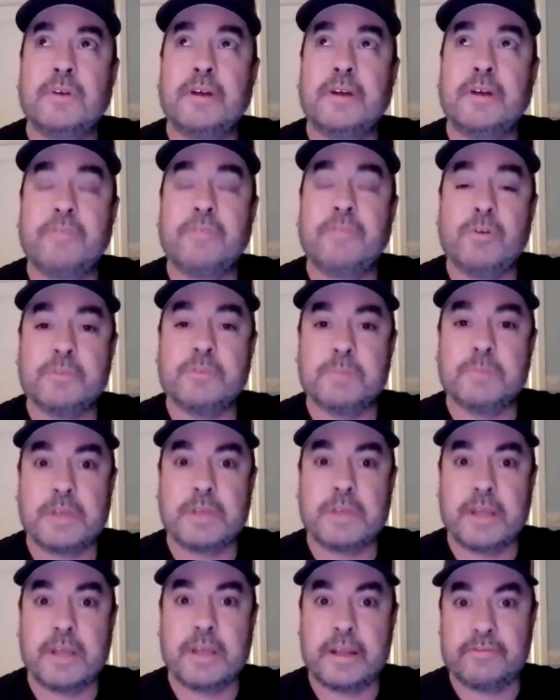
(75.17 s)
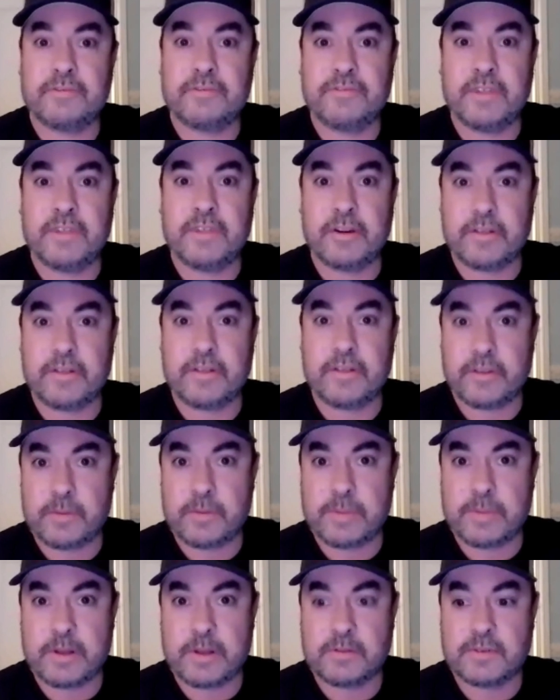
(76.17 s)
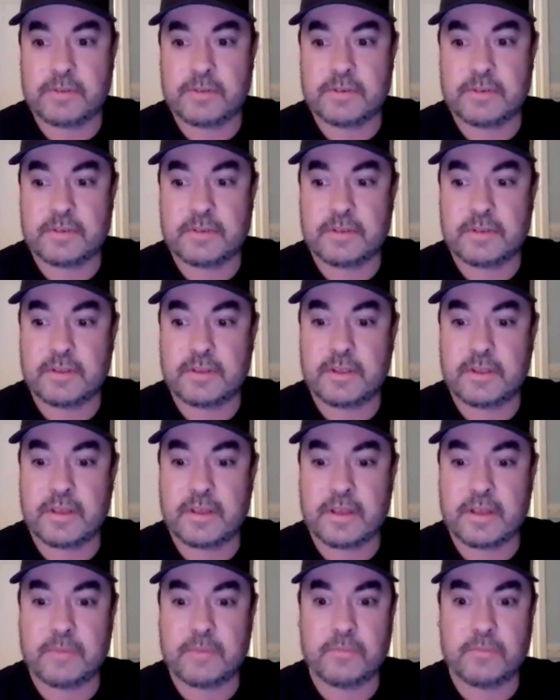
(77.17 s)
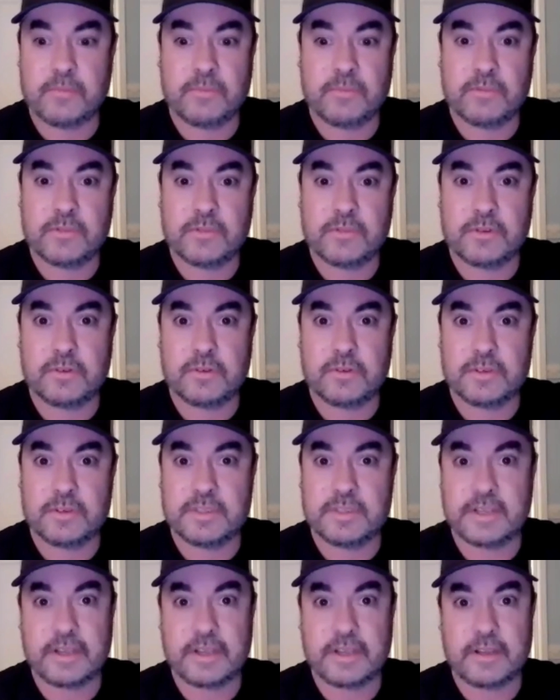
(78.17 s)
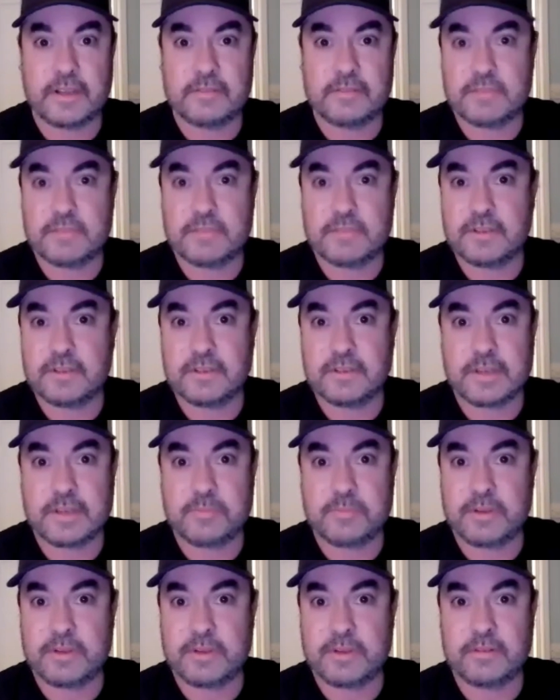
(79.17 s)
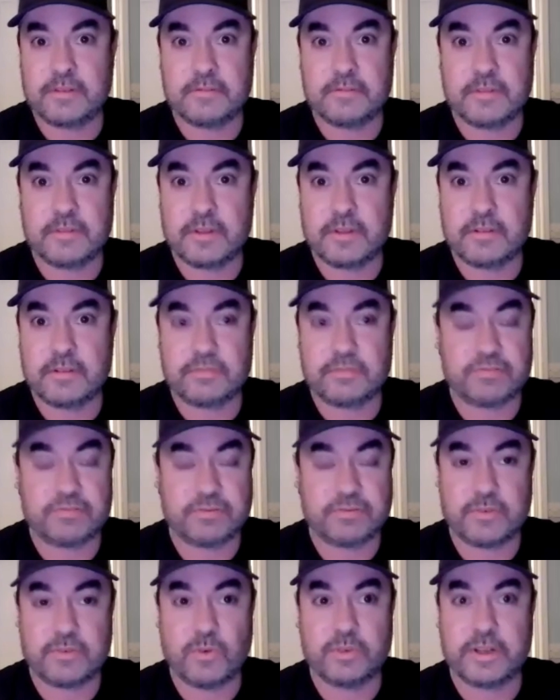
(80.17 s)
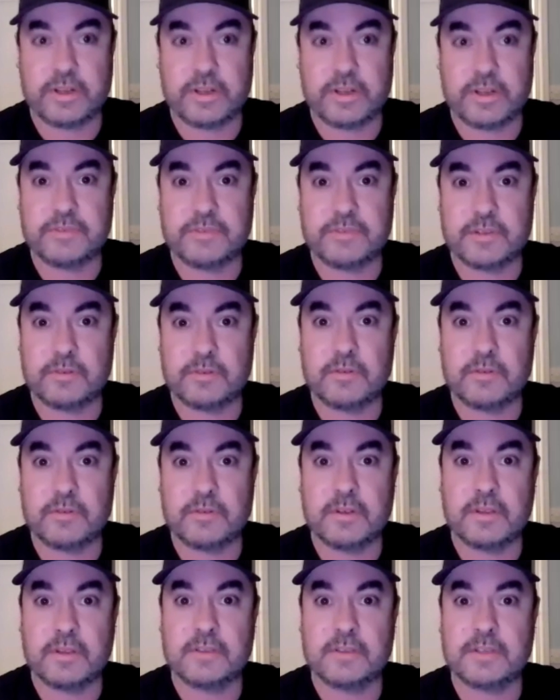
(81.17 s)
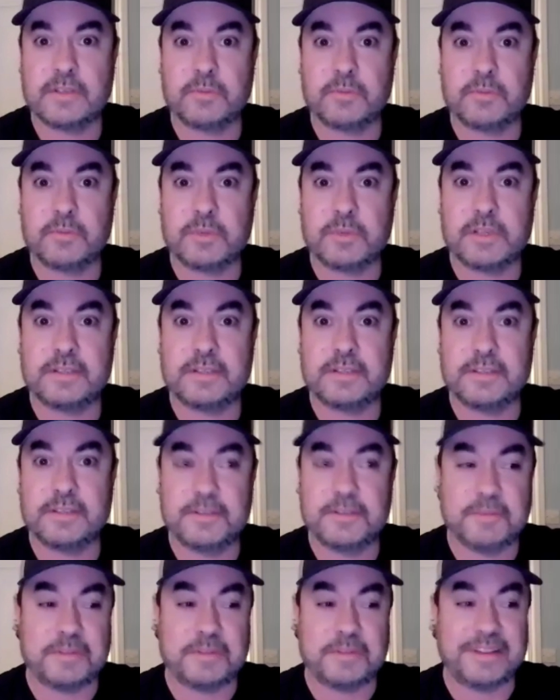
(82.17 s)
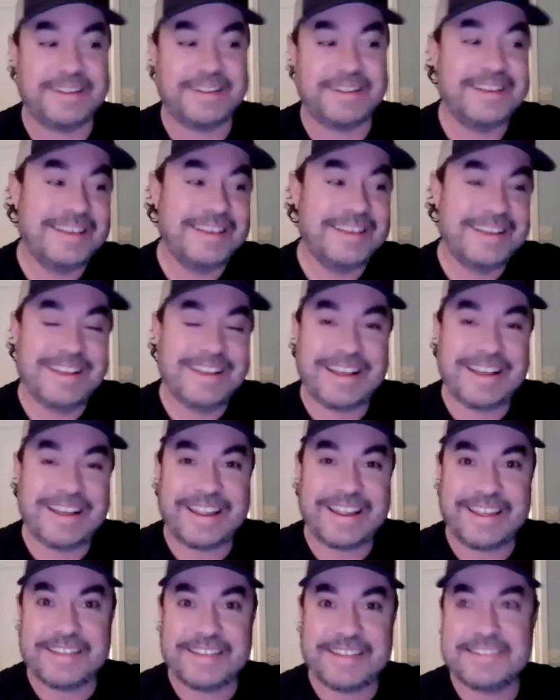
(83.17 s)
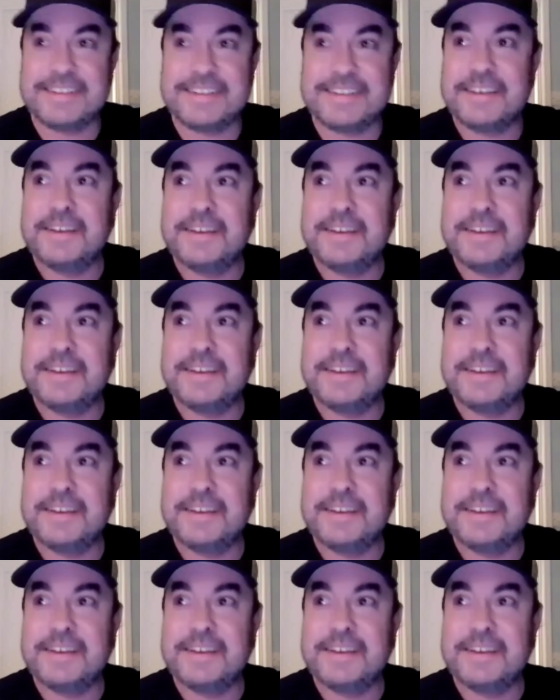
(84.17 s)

I've always been kind of thereabouts, certainly singing since I've been old enough to, and someone would listen to me, I guess.